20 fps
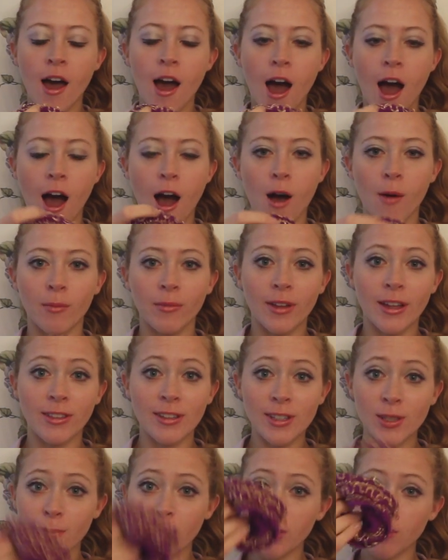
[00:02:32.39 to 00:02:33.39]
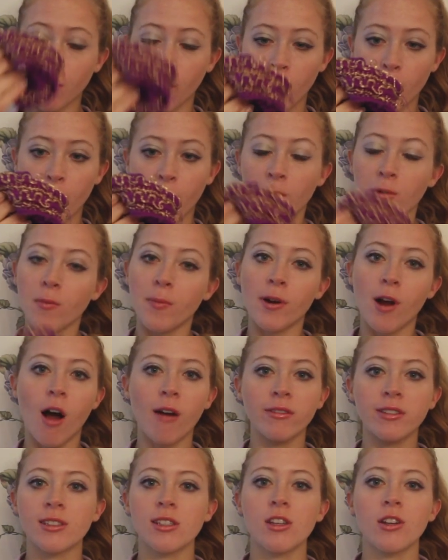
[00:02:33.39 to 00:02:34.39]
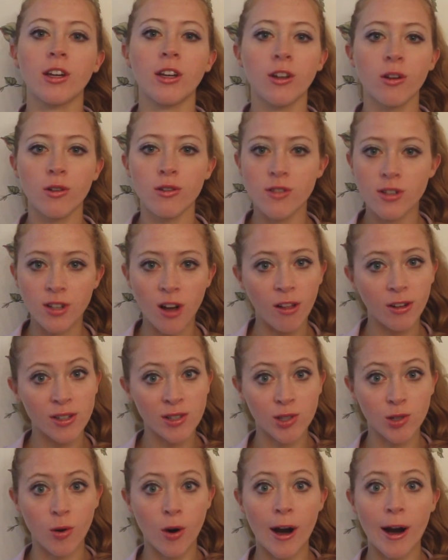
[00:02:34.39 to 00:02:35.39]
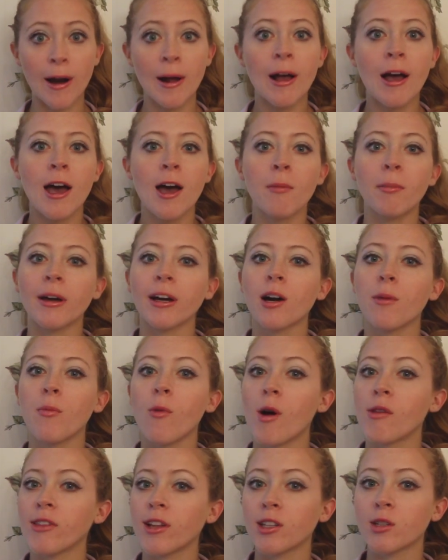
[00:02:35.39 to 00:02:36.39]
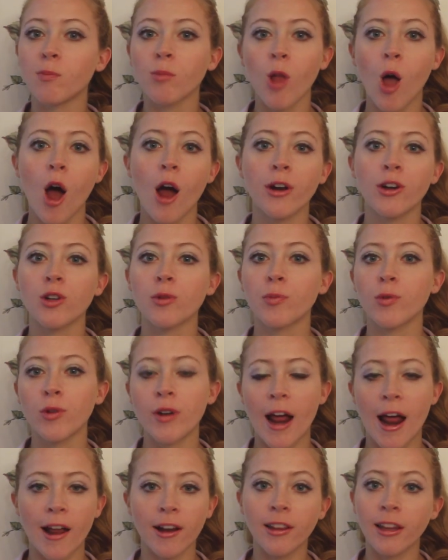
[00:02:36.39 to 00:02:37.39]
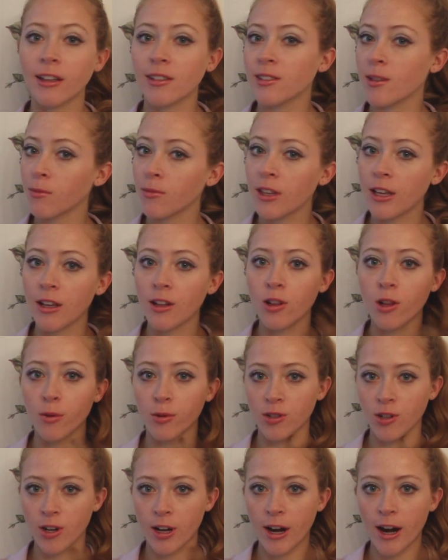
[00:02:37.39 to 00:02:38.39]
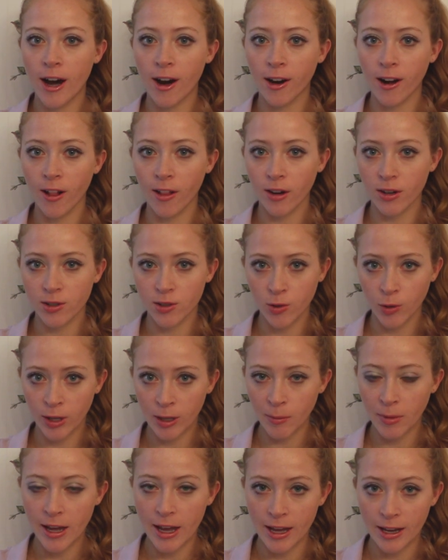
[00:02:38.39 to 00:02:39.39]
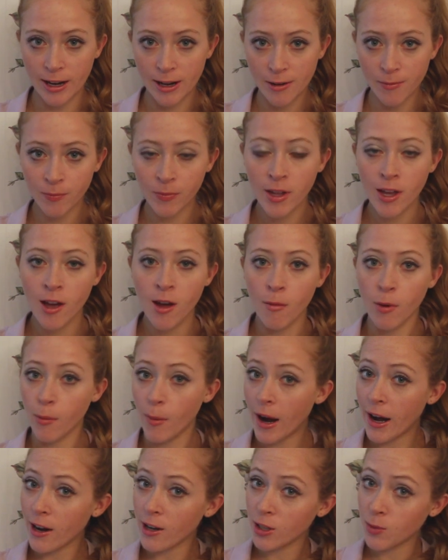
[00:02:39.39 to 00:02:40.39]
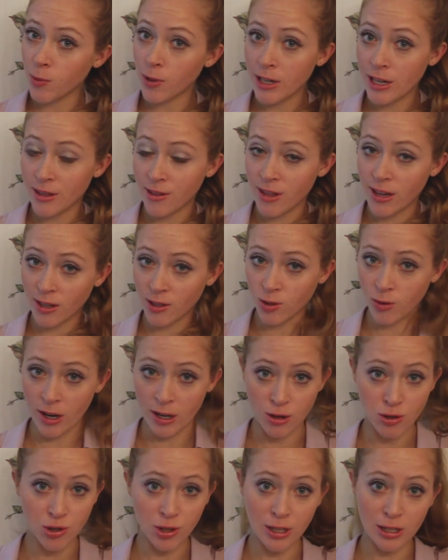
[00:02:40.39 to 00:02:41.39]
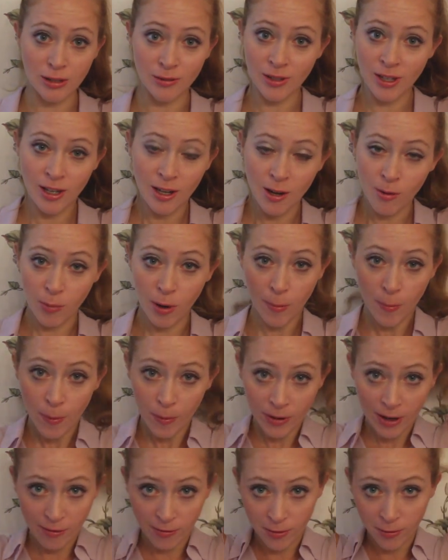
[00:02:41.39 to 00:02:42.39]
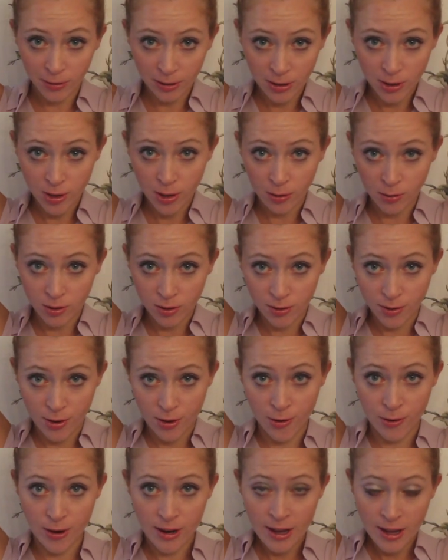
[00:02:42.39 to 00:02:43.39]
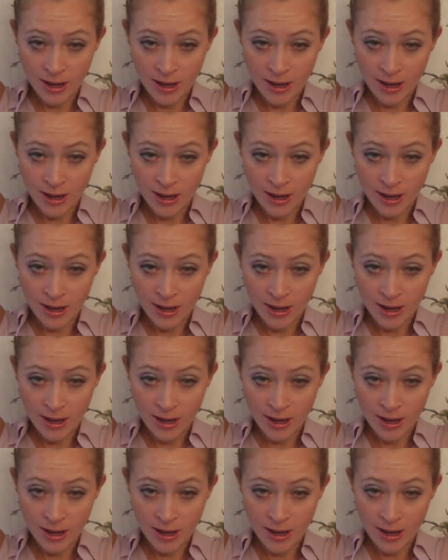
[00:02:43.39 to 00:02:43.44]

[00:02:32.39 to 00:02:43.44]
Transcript: And this one's purple, but obviously you can go to the dollar store, pick up one that's blonde or brunette, like something closer to your hair color so it can be hidden. But my hair's pretty thick, so I usually, purple never really shows through.